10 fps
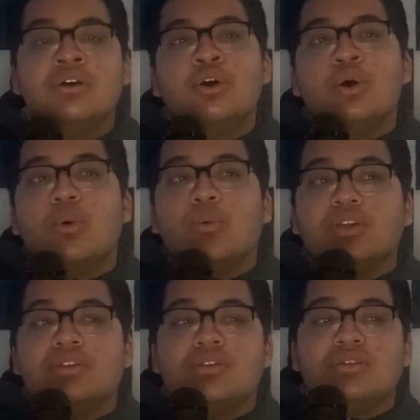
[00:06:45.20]

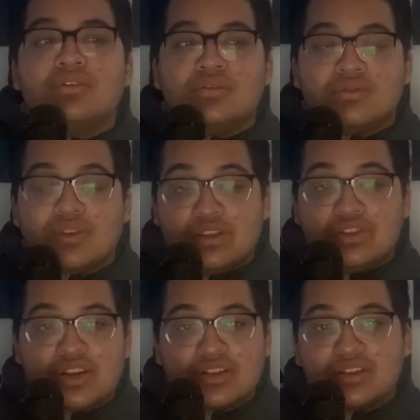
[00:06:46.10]
when in
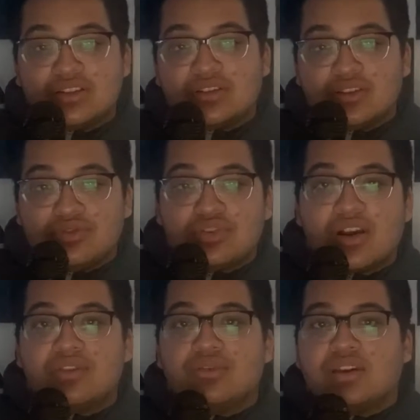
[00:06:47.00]
Justice League you try
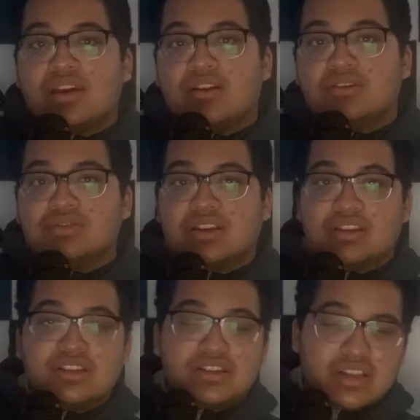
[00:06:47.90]
and throw characters like
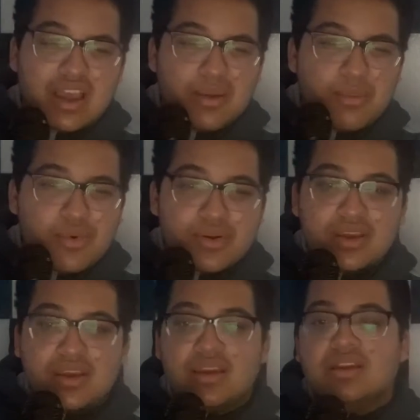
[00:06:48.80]
Cyborg
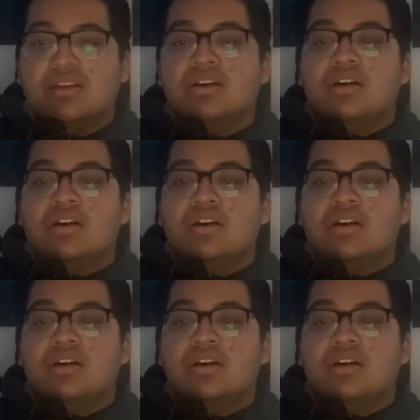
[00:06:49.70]
in,